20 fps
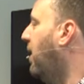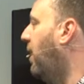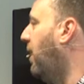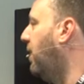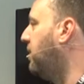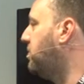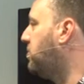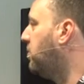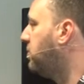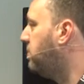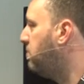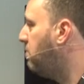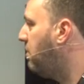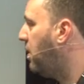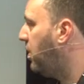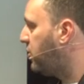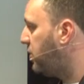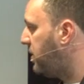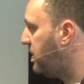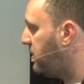So it's
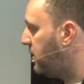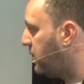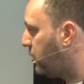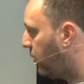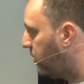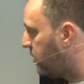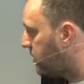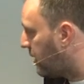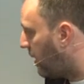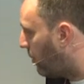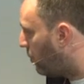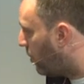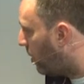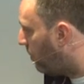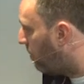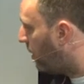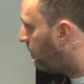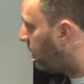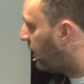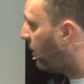much easier to understand what
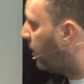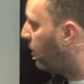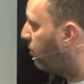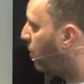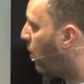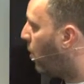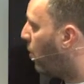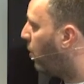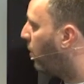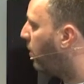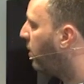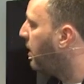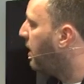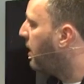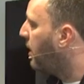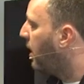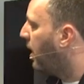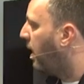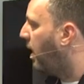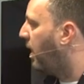might be going wrong
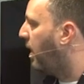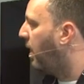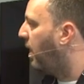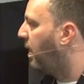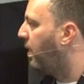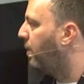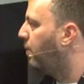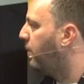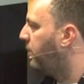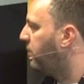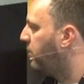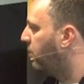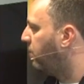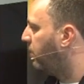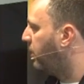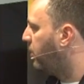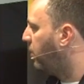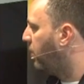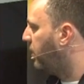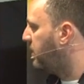with your
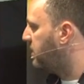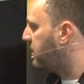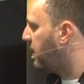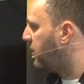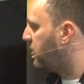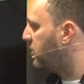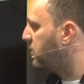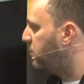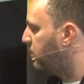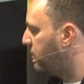recording sessions with